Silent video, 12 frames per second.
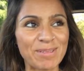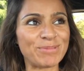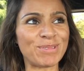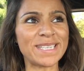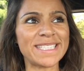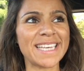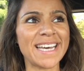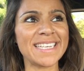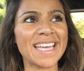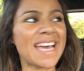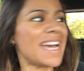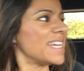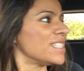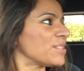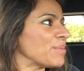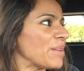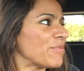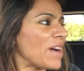was run done, and
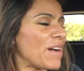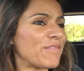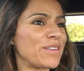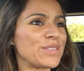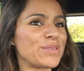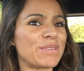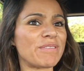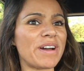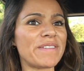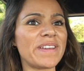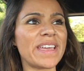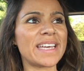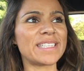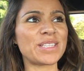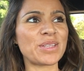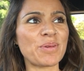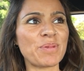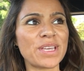just waiting for Afra to arrive here
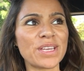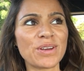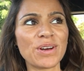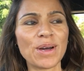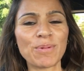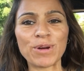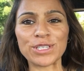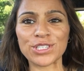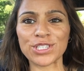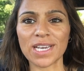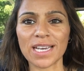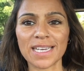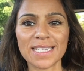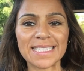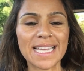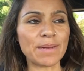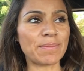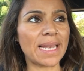so that we can go and watch
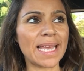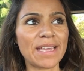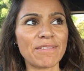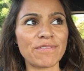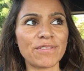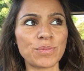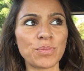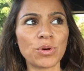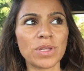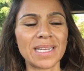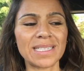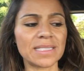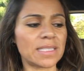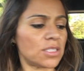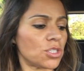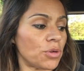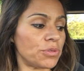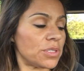Zane play football. And it's
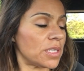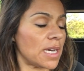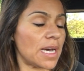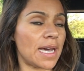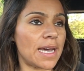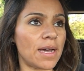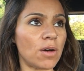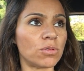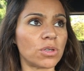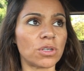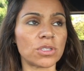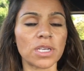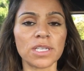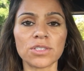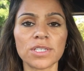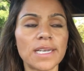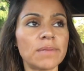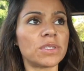in Toaster. Oh God, I
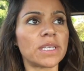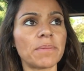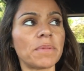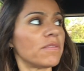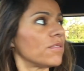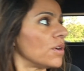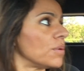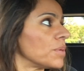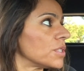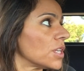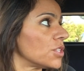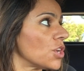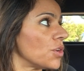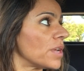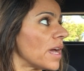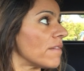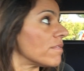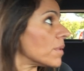need to tell him to get my phone because I
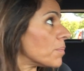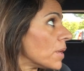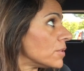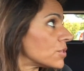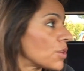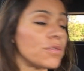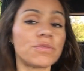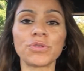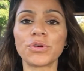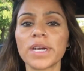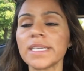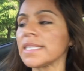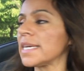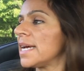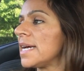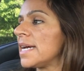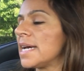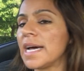don't have the postcode for it.
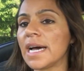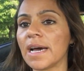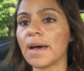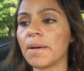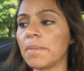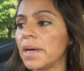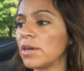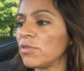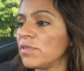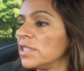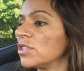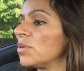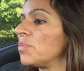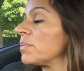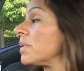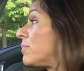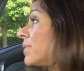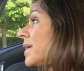And hopefully he's going to
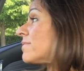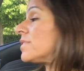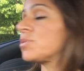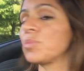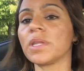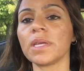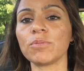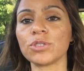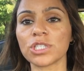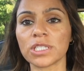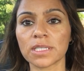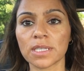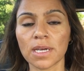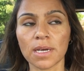bring my breakfast with him, which is